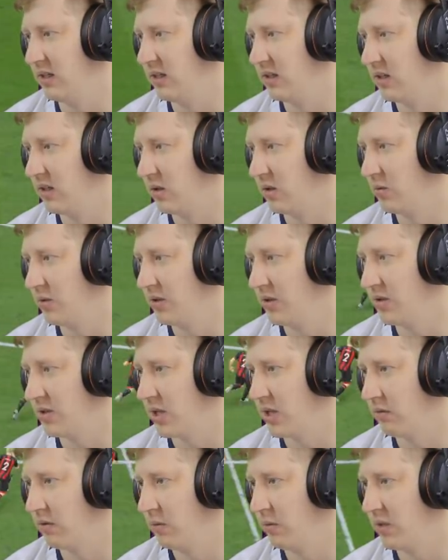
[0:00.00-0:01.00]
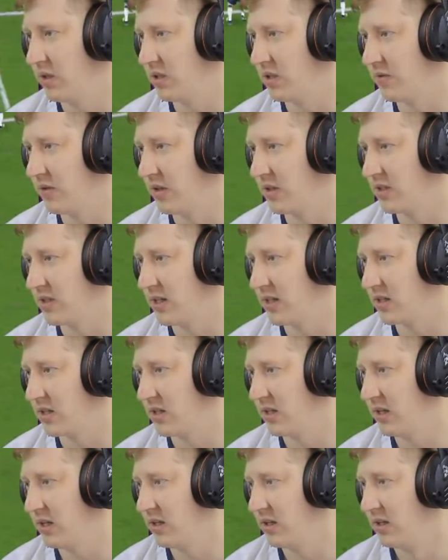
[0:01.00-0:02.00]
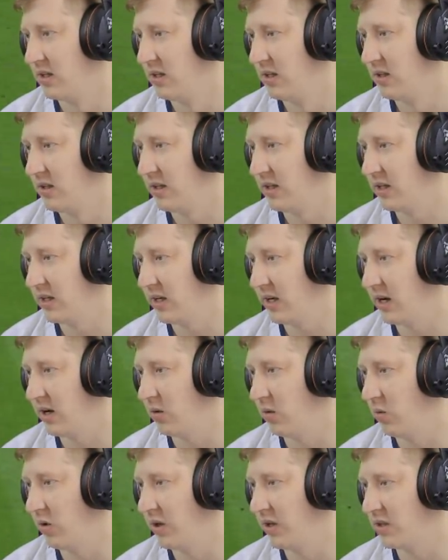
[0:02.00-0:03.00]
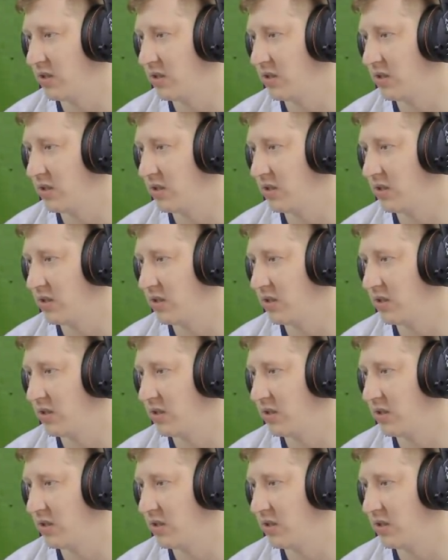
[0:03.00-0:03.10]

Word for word: I want to use Harry Winks first, actually, and get it out